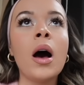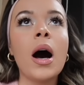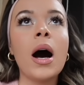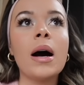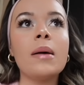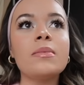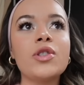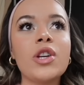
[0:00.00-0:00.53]

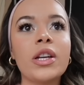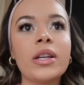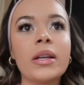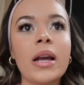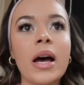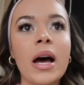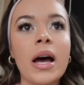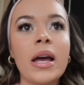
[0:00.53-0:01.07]
um, Jalen
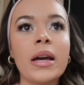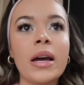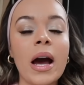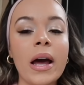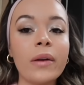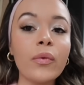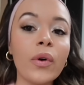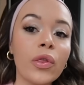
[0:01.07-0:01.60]
and I
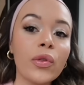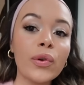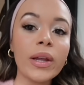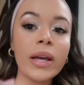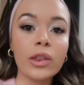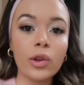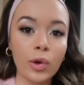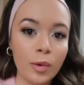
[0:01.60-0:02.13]
kind of went through
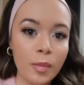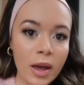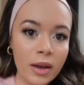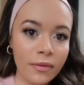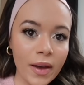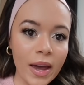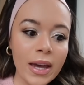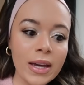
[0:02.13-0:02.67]
like the roommate
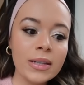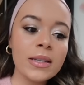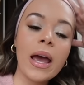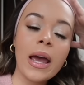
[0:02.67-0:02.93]
phase